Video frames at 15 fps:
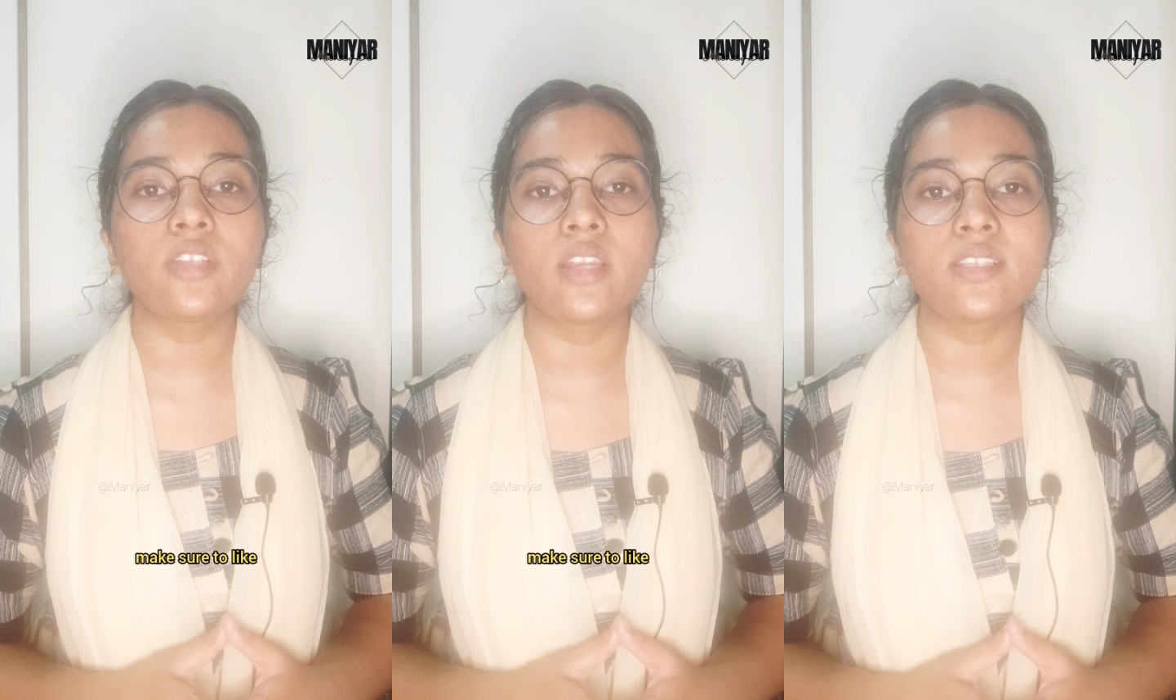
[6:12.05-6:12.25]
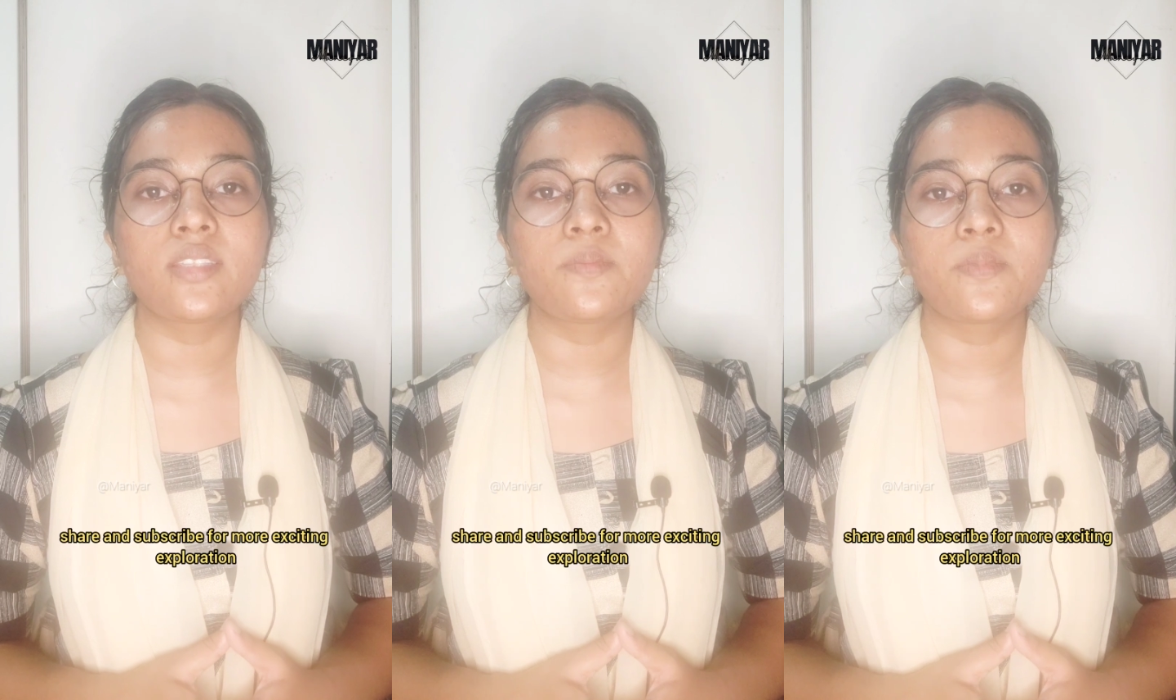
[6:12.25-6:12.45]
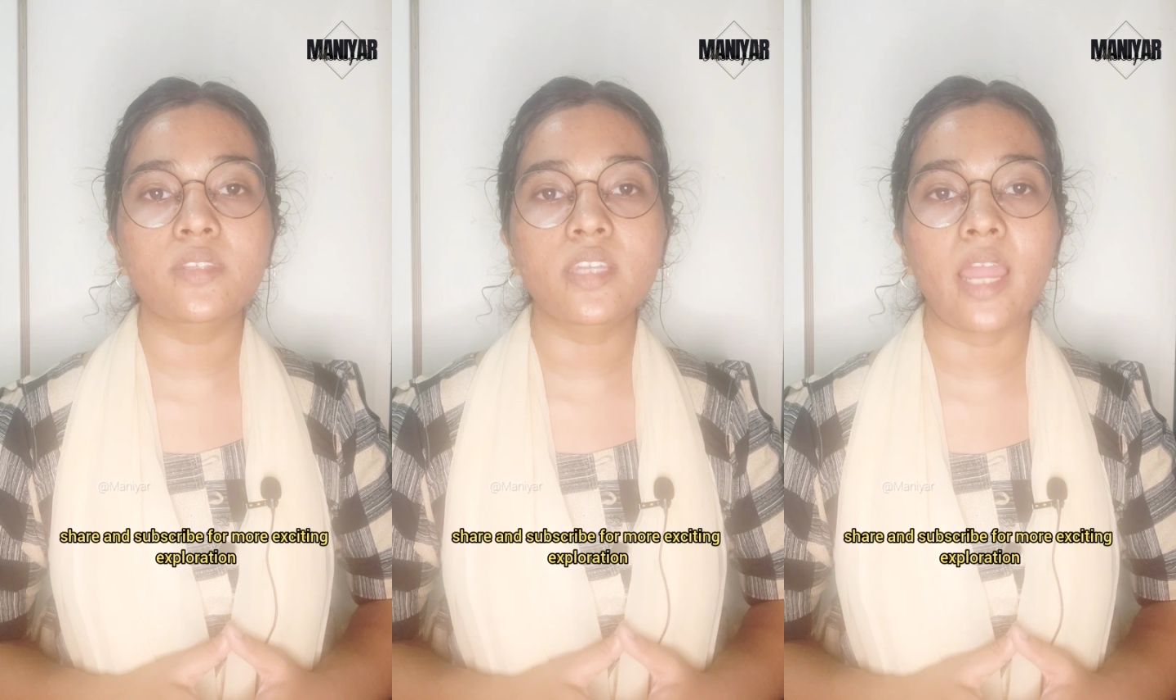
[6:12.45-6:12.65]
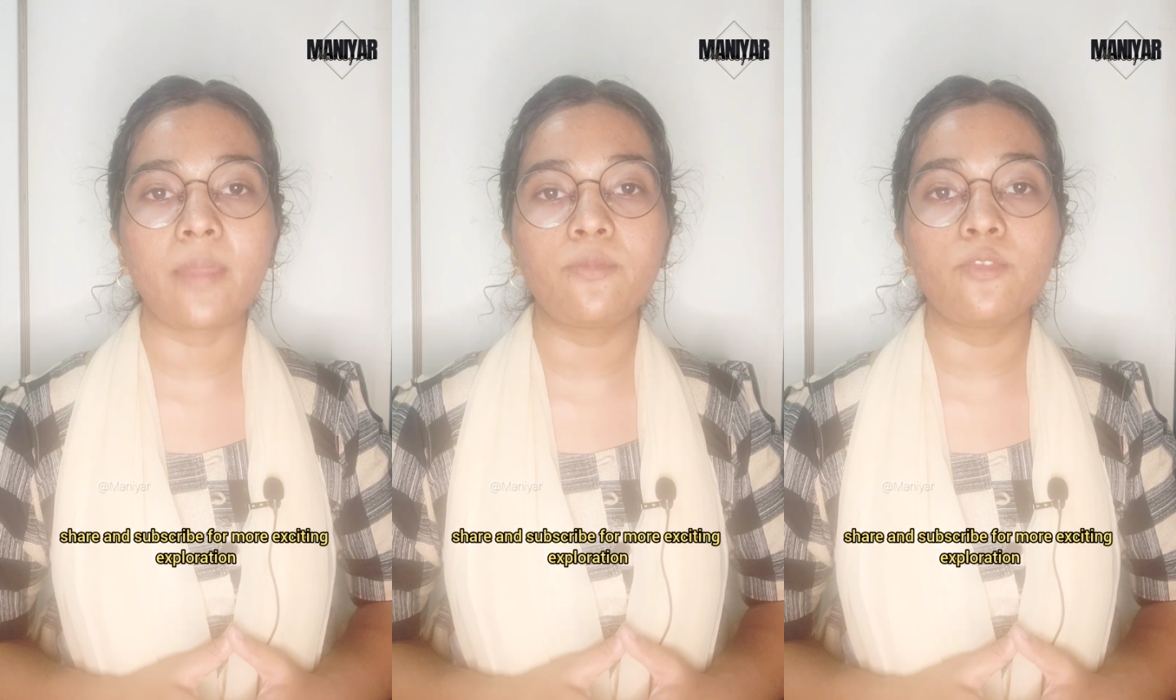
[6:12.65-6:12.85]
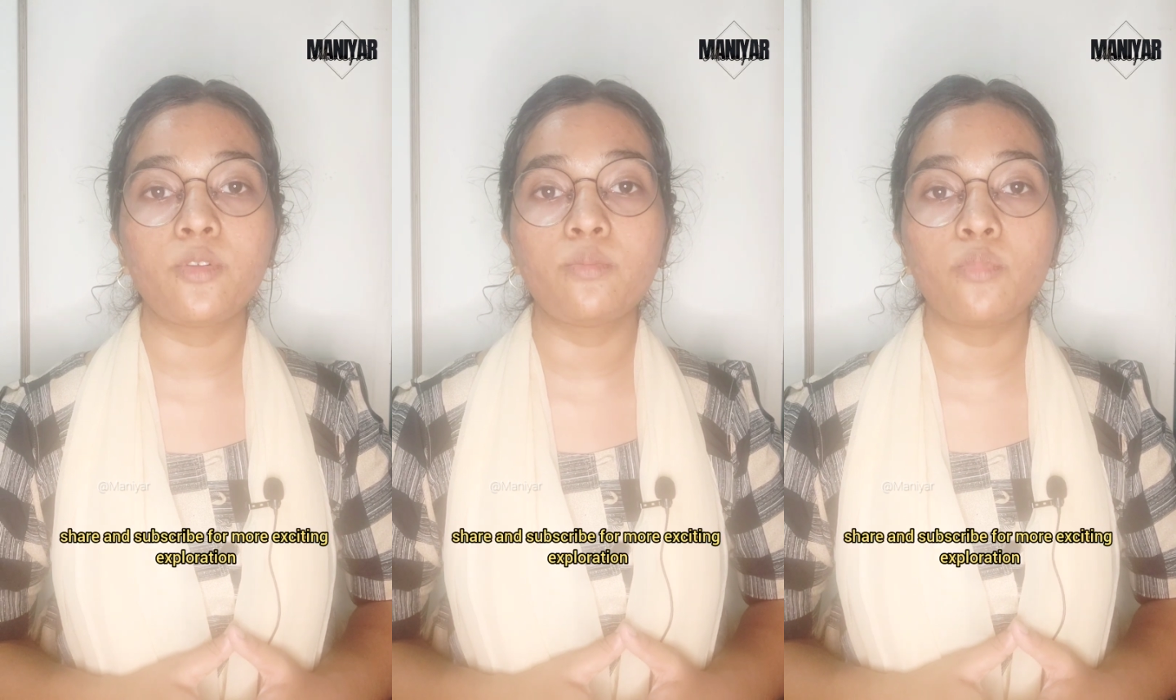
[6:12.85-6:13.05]
share and
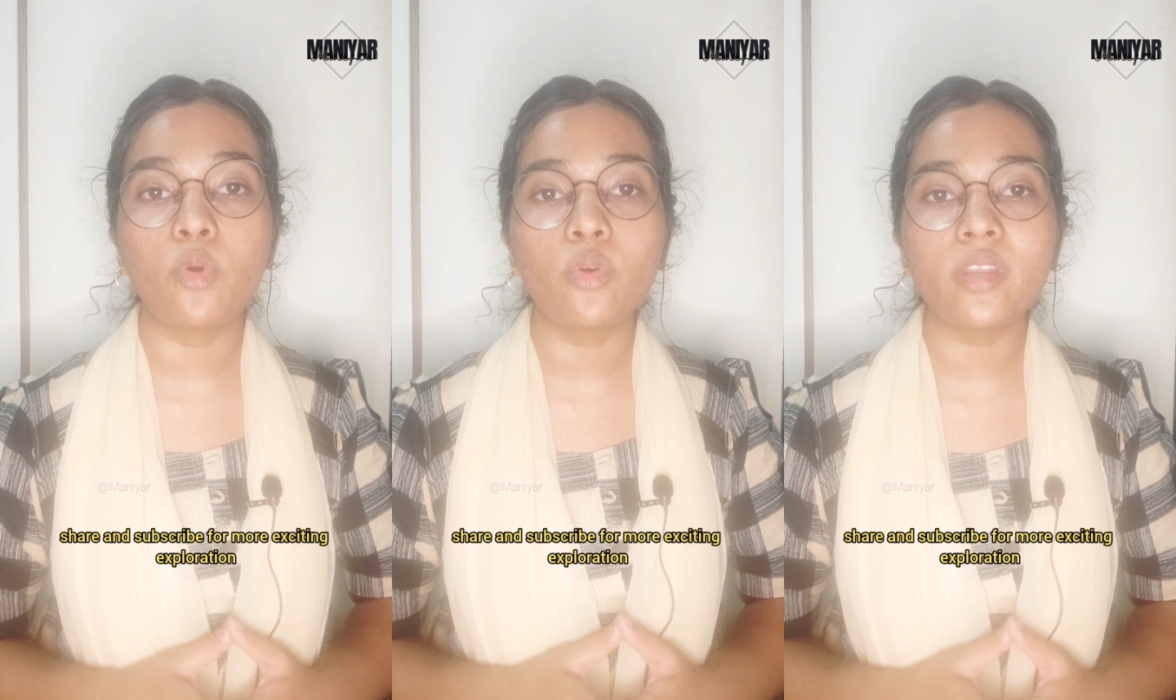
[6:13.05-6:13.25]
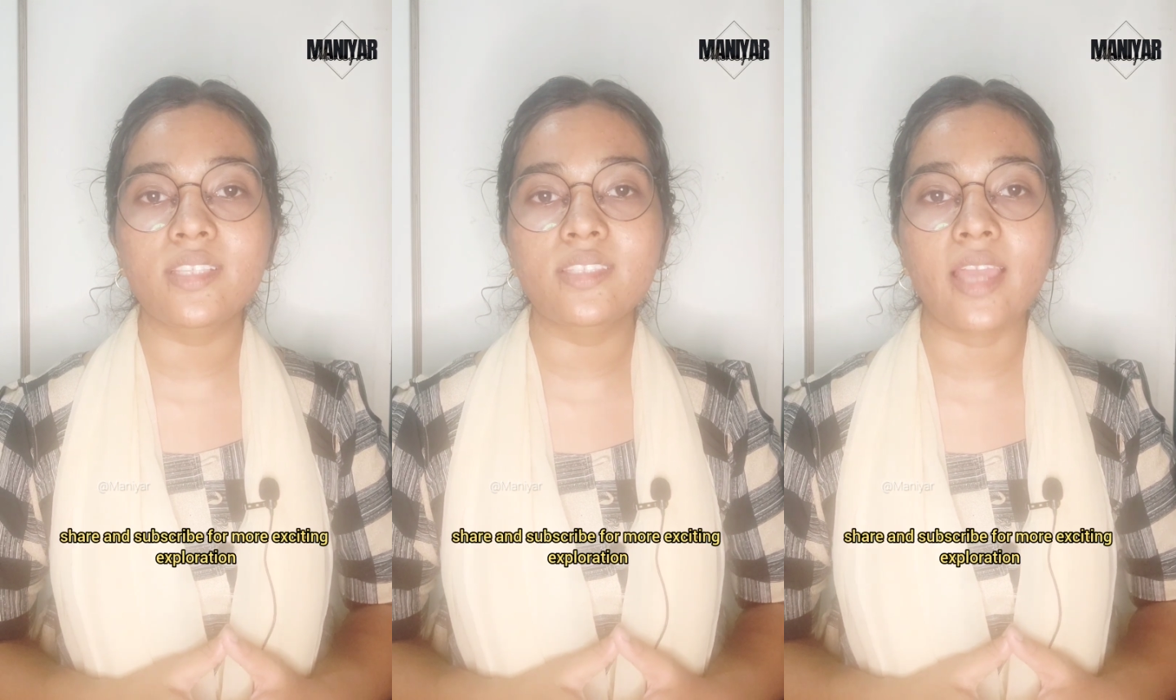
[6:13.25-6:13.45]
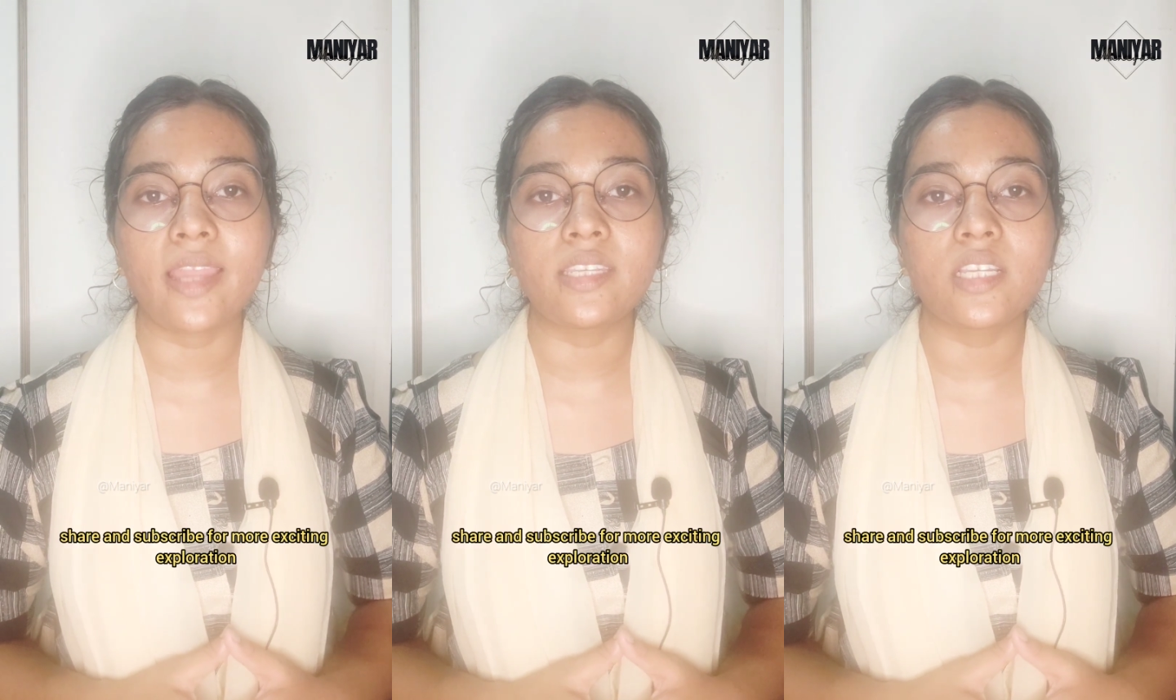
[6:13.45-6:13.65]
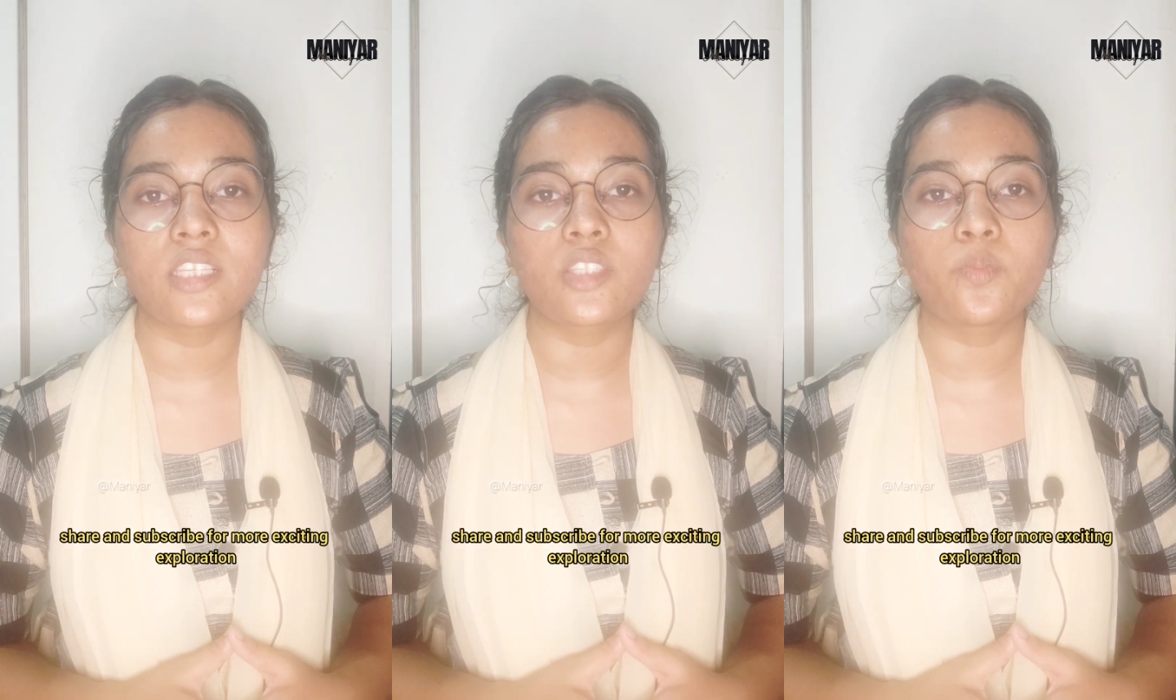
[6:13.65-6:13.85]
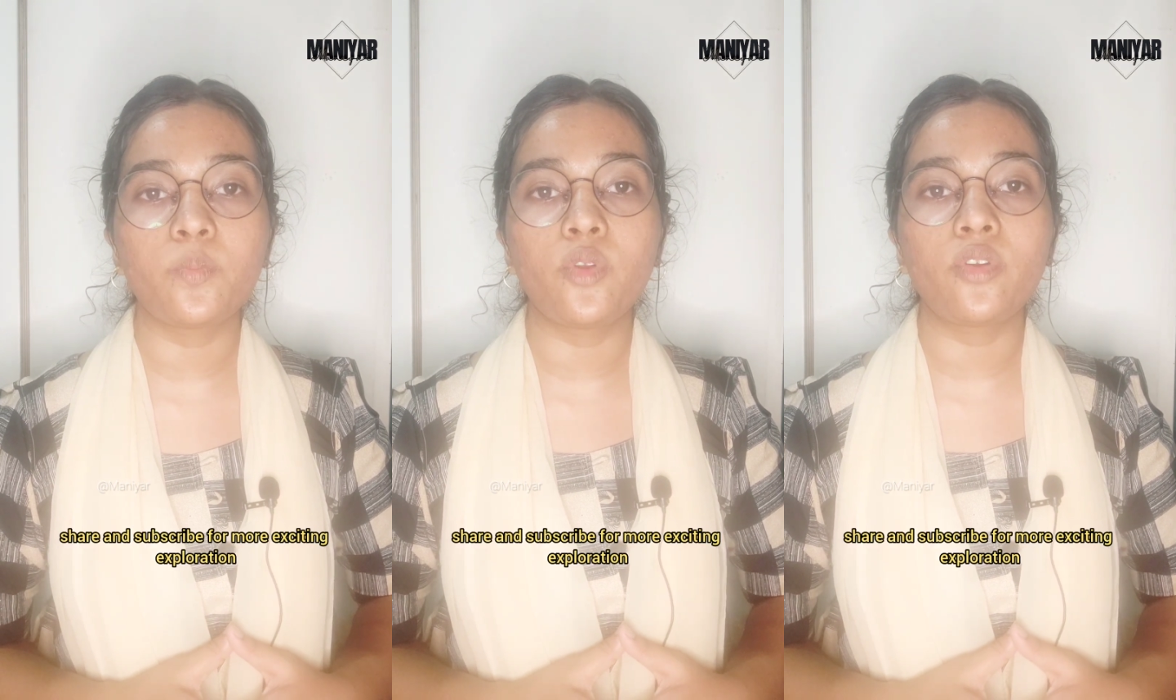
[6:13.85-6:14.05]
subscribe for more exciting
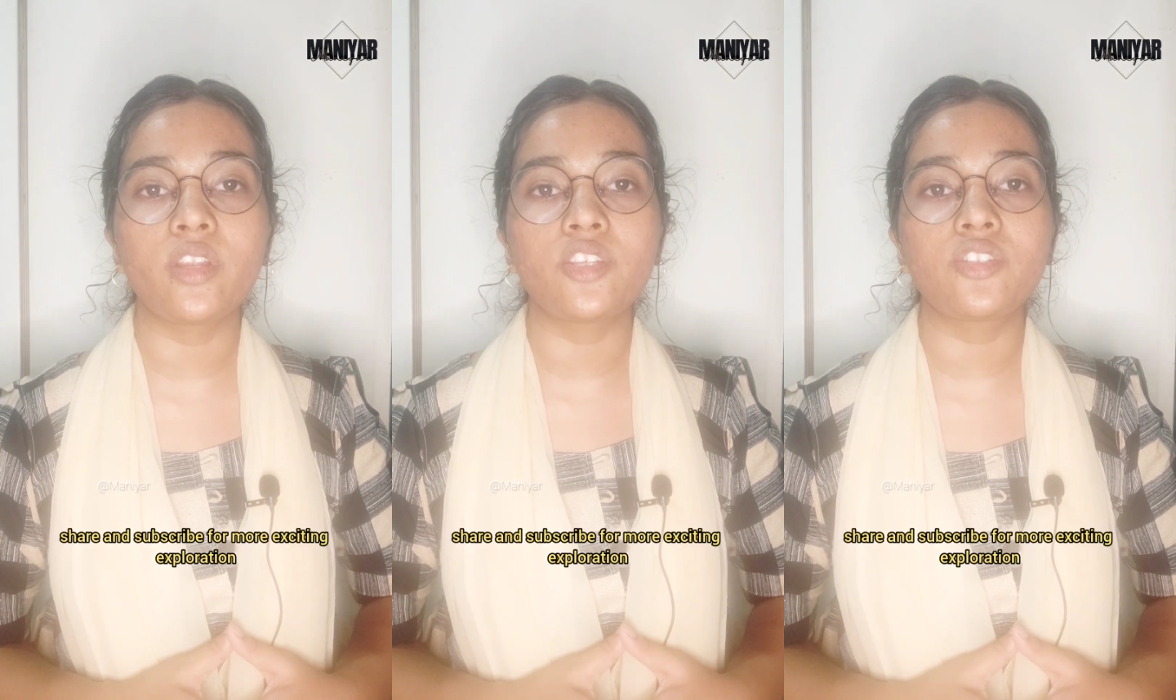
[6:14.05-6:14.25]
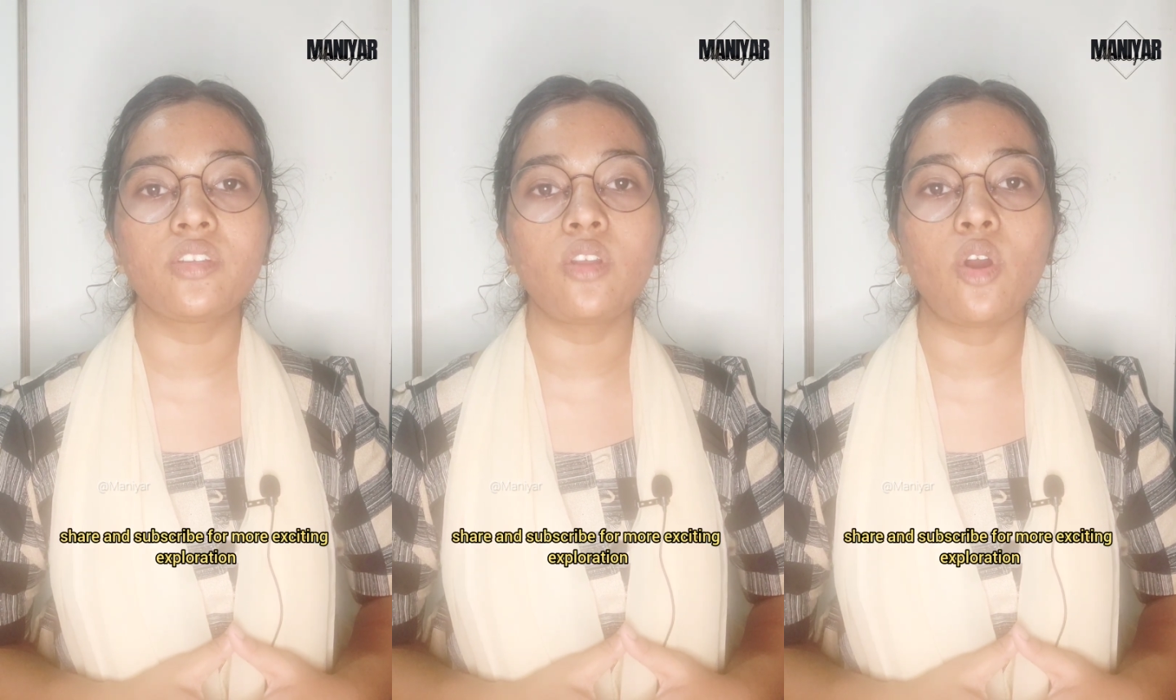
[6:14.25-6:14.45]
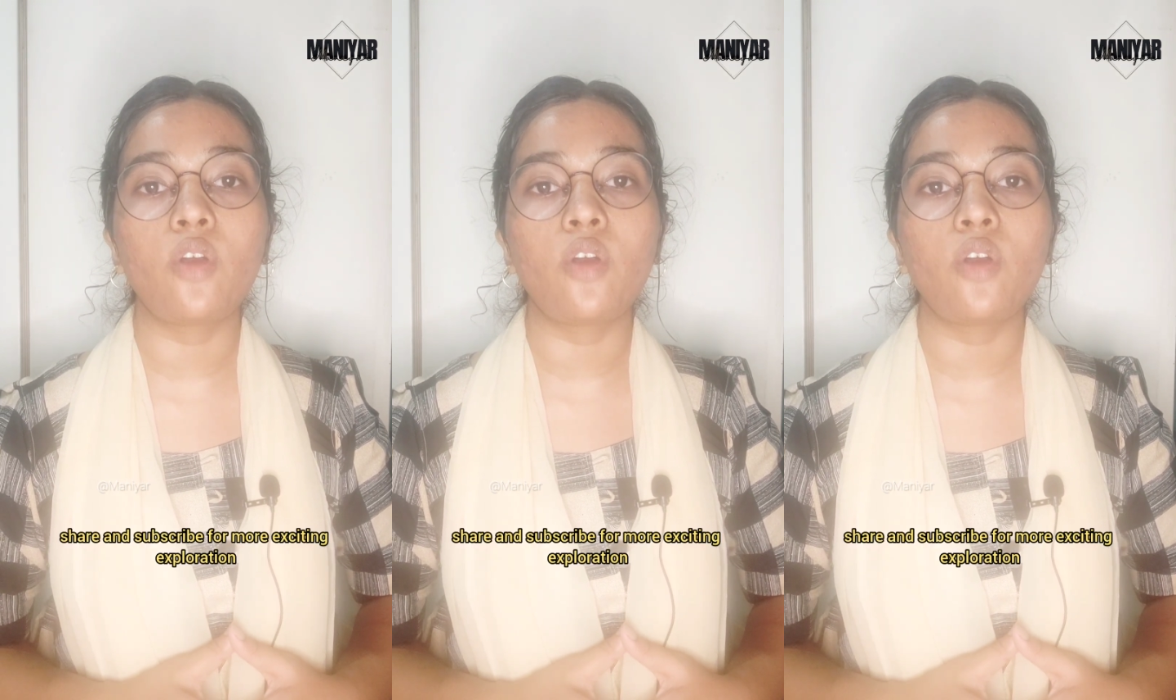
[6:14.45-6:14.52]
exploration